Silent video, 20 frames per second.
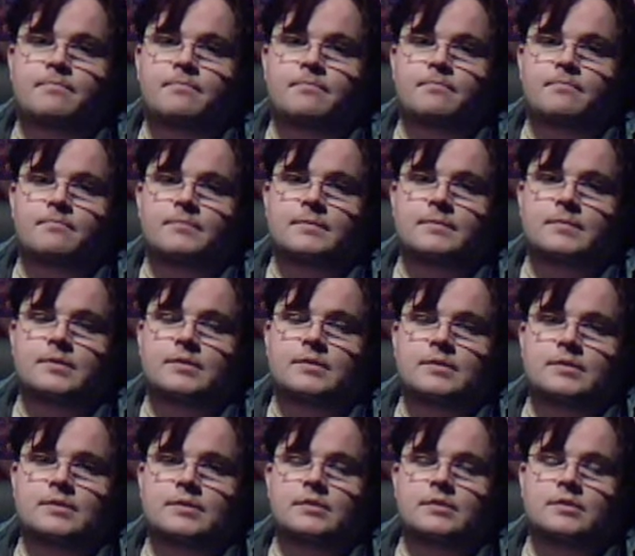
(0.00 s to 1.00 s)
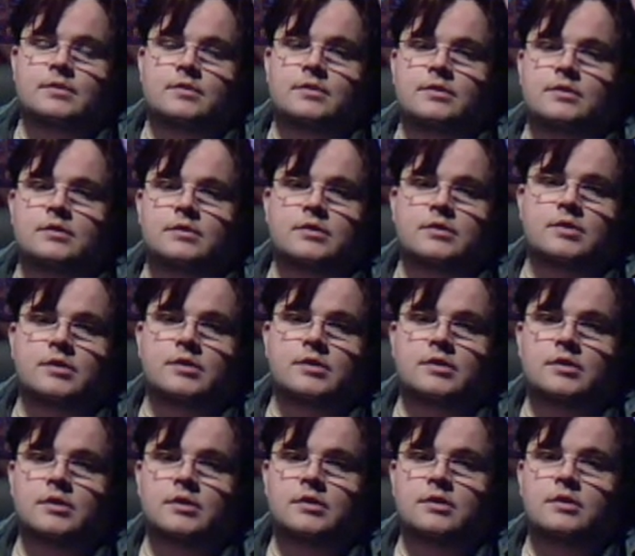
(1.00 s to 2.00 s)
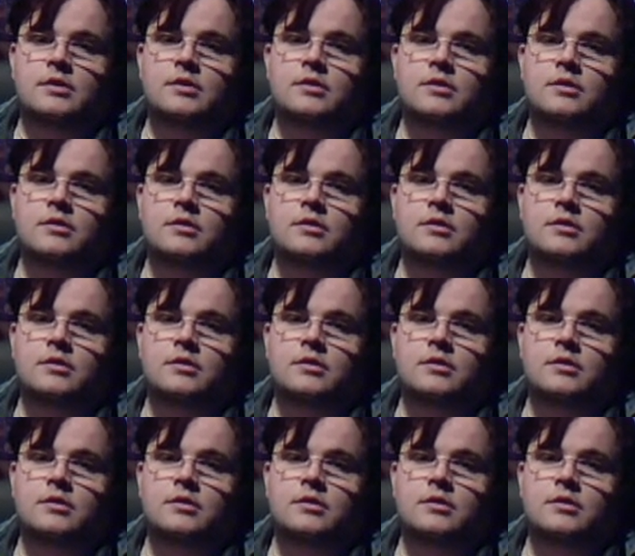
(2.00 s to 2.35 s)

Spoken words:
Nothing is said.